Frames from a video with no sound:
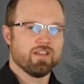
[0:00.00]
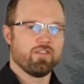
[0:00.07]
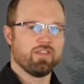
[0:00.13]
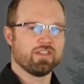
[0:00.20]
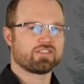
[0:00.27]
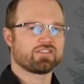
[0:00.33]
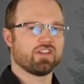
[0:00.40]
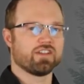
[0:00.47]

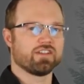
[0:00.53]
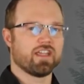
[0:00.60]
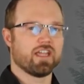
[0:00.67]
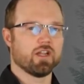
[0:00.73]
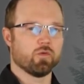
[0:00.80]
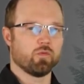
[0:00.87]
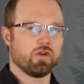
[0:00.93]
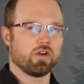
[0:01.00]
This
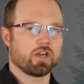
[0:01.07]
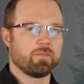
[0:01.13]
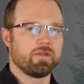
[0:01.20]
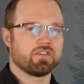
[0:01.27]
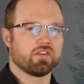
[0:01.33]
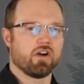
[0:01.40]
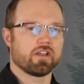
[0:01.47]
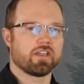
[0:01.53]
Sunday, we're going to be
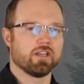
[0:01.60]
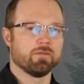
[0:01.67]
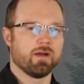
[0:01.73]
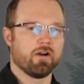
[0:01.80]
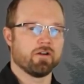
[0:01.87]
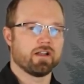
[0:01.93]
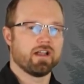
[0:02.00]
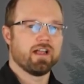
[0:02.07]
talking
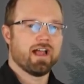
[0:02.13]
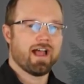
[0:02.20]
about